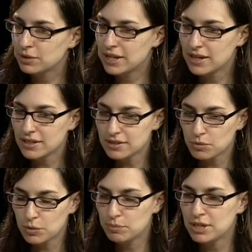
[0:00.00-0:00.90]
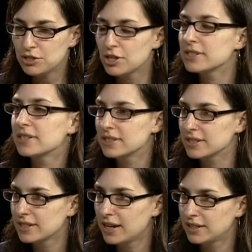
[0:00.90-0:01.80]
Kids would be just as
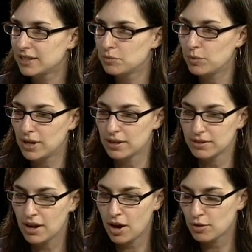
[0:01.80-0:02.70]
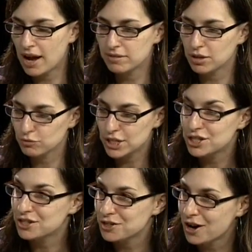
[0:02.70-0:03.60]
excited with having a
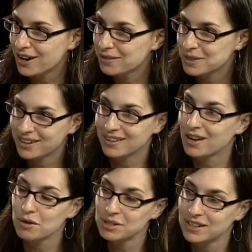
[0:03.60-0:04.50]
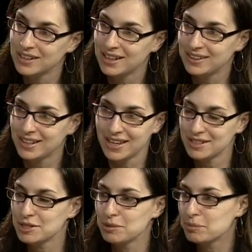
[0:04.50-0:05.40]
reach-in jar where they can come in and like
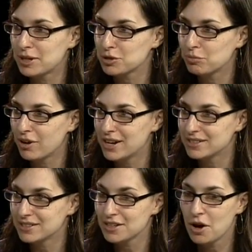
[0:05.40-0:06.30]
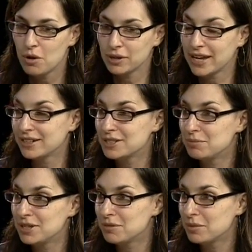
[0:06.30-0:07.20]
get some special prizes, or getting to
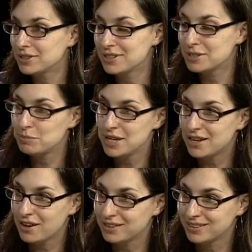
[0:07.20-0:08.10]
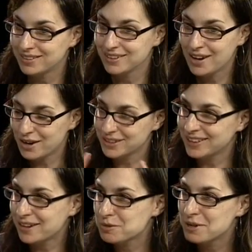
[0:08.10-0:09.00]
be the one to speak on the
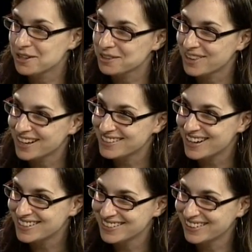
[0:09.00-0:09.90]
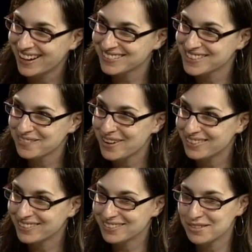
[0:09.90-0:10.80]
loudspeaker that day to announce the
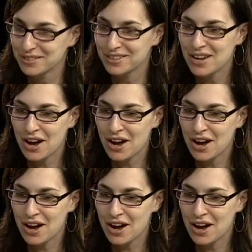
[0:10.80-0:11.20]
weather, or